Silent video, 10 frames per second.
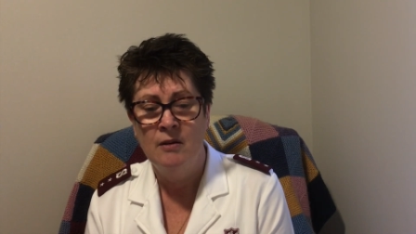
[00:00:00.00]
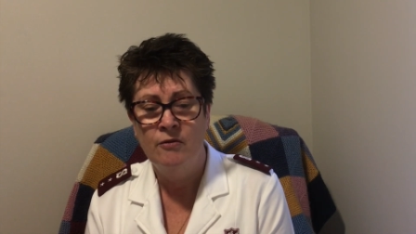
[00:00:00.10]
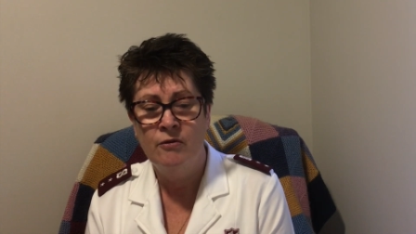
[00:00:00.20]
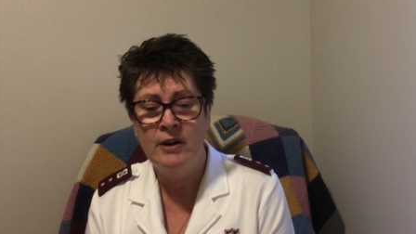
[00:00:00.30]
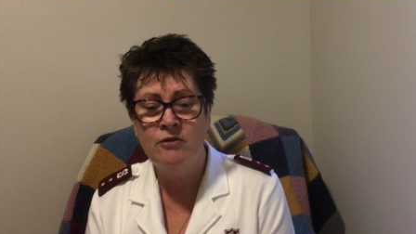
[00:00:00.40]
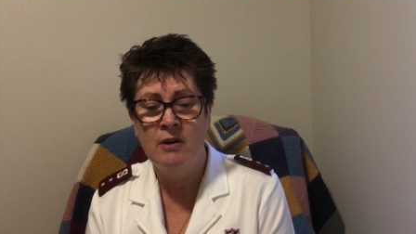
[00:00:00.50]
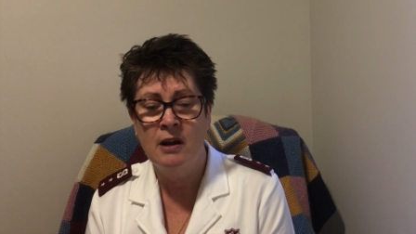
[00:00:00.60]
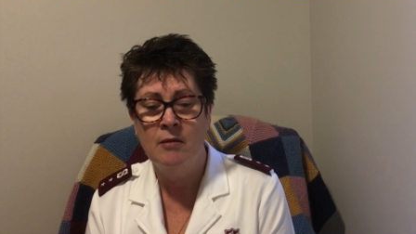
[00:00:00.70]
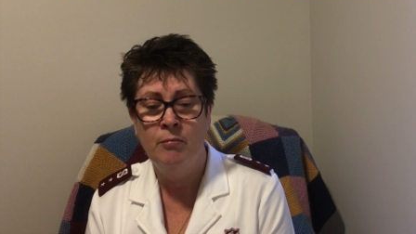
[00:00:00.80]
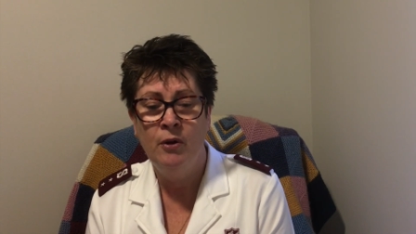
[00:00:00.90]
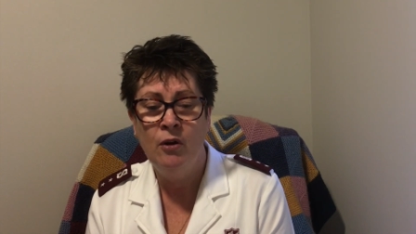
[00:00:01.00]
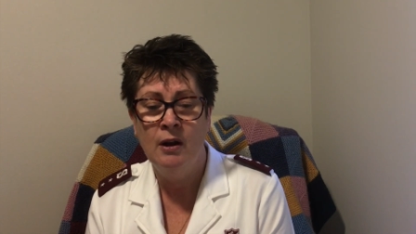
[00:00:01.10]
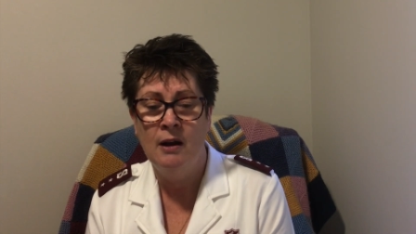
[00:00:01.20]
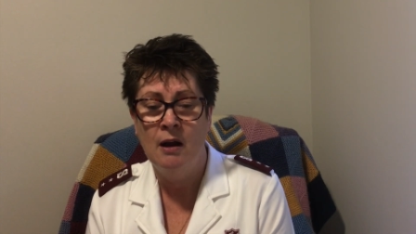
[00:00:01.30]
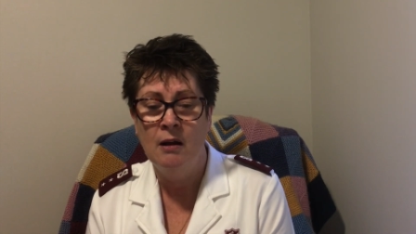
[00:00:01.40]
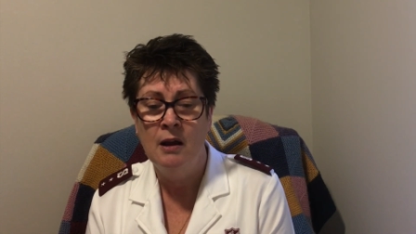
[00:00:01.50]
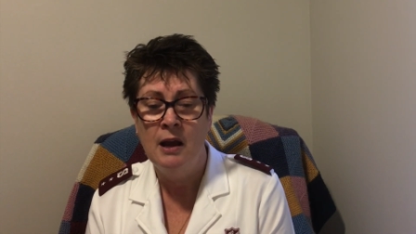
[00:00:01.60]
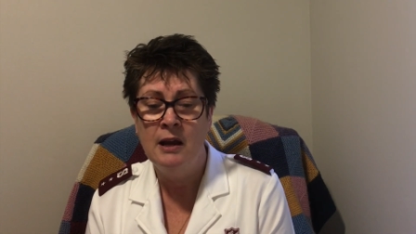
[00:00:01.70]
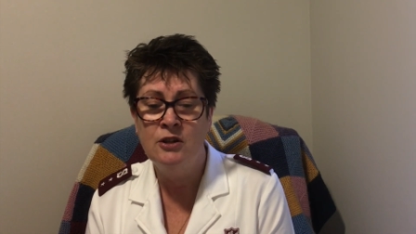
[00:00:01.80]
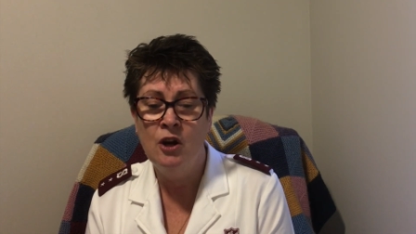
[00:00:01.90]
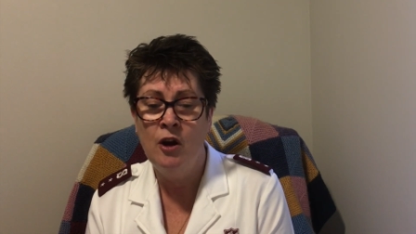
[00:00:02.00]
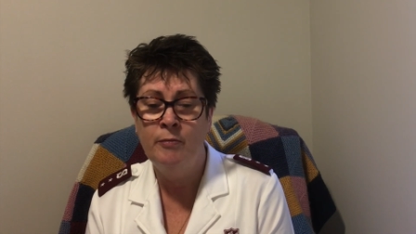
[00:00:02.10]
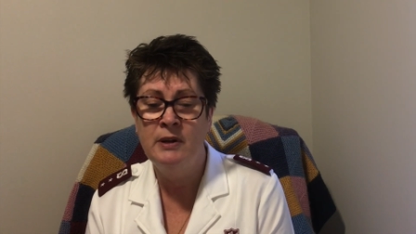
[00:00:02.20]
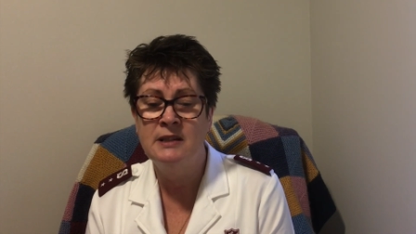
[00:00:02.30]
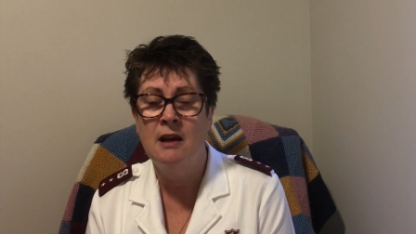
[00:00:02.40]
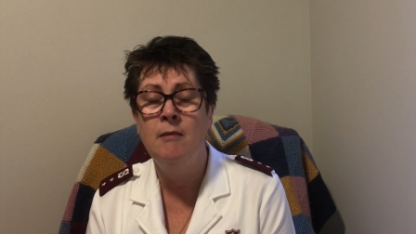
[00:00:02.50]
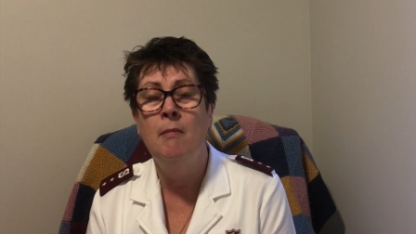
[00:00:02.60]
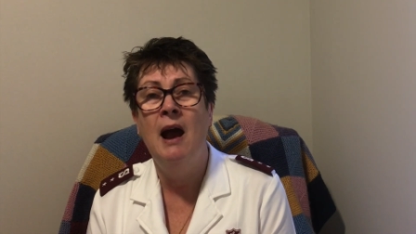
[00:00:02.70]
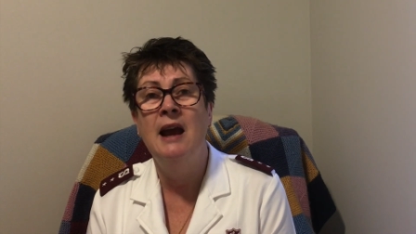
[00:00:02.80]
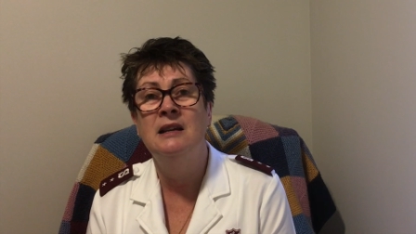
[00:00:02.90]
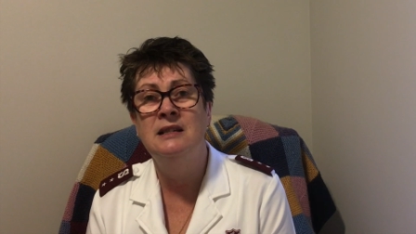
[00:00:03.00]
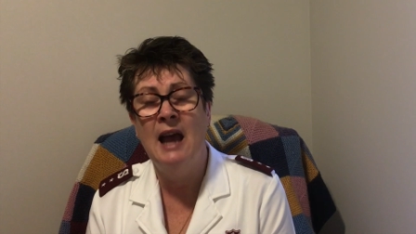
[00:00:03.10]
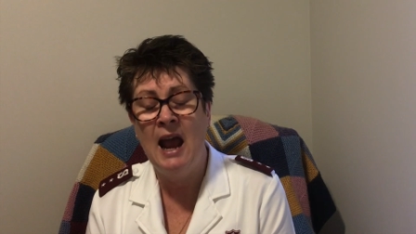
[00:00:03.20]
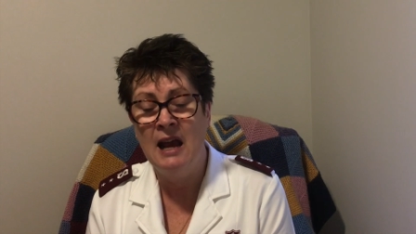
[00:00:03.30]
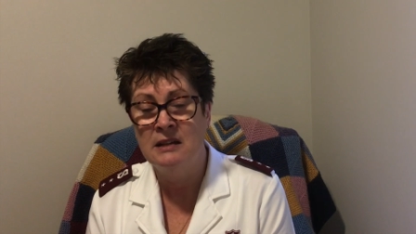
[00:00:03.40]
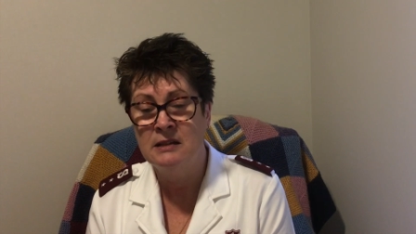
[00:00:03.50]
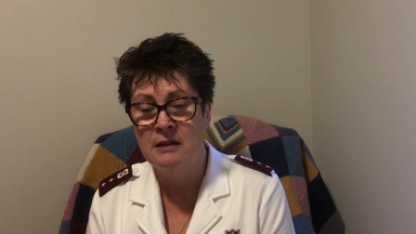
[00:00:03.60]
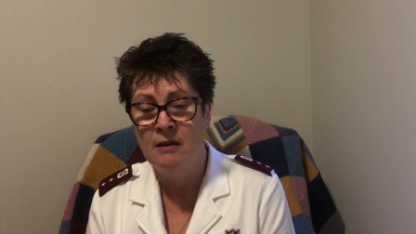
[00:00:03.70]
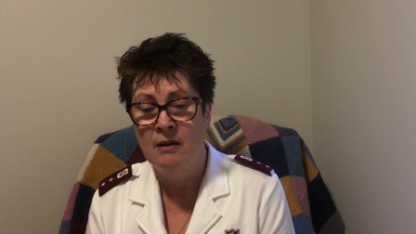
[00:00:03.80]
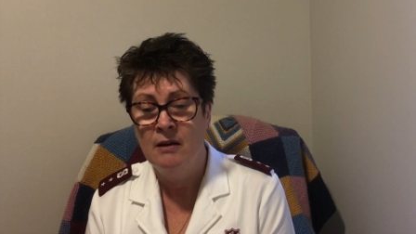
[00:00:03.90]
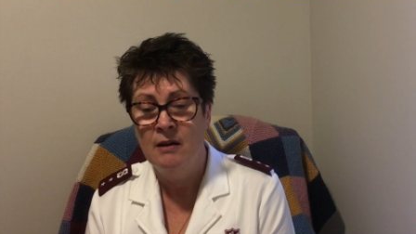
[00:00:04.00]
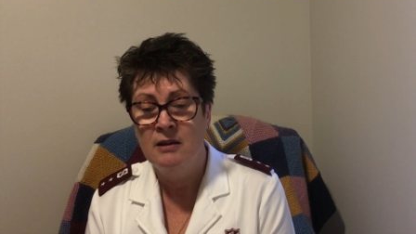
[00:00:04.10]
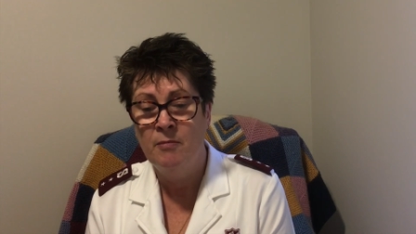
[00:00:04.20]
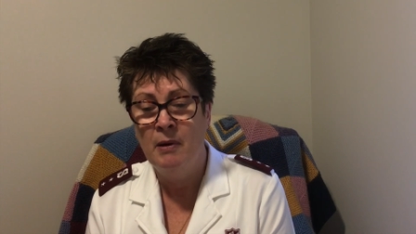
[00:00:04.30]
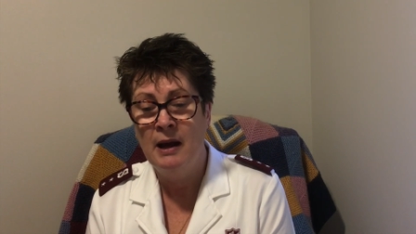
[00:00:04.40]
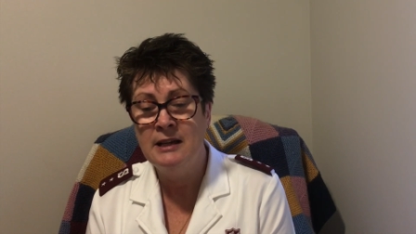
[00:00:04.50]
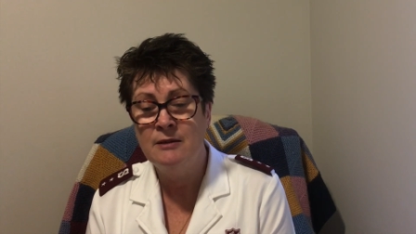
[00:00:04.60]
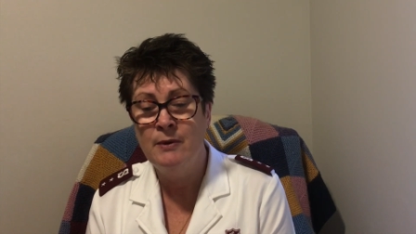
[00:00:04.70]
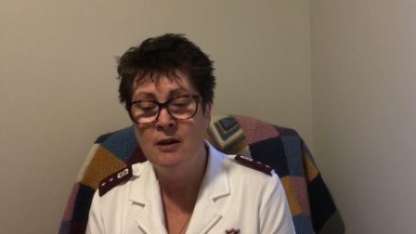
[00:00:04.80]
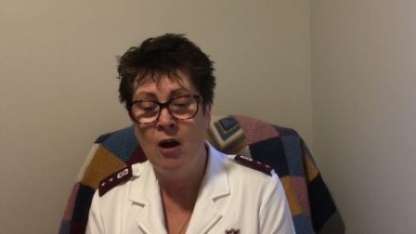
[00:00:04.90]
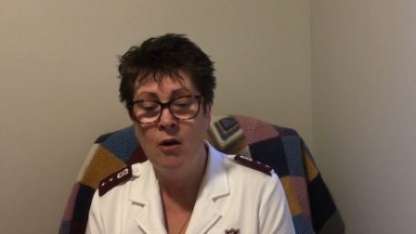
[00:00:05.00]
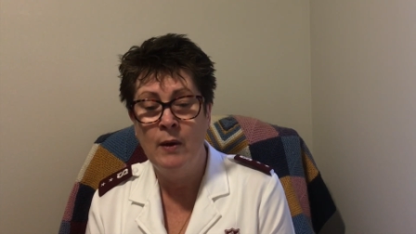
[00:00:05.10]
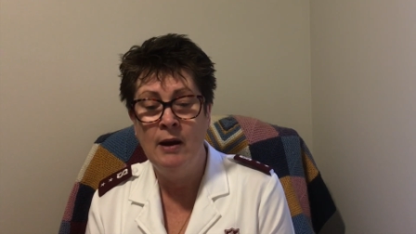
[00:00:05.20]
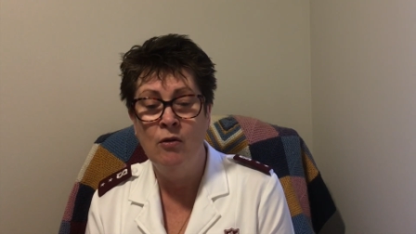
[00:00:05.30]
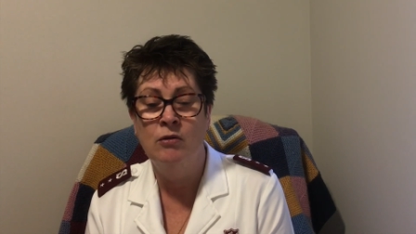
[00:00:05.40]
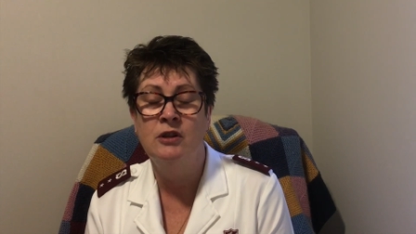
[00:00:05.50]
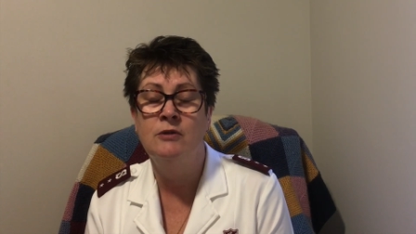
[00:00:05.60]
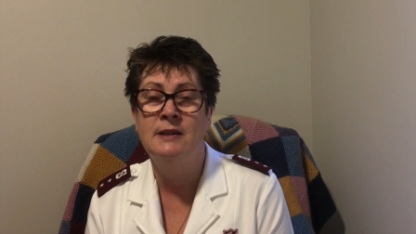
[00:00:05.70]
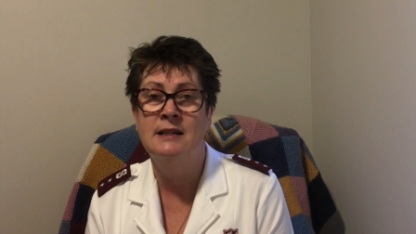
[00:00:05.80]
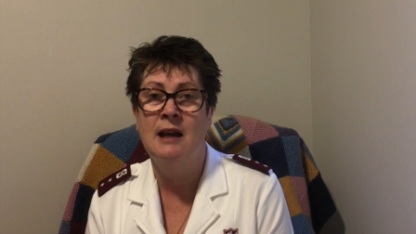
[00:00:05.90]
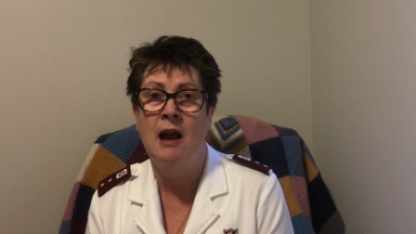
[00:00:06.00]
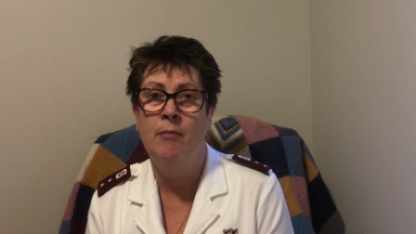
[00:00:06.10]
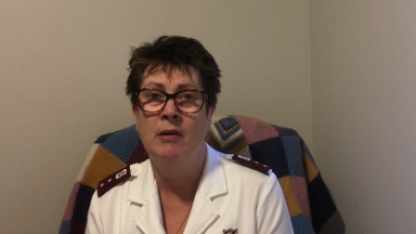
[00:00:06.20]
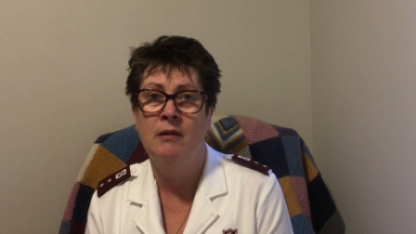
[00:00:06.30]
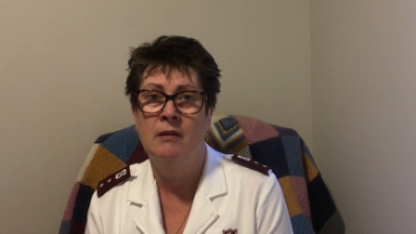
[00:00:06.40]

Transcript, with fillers: Frederick Buechner interprets Emmaus as the place we go in order to escape.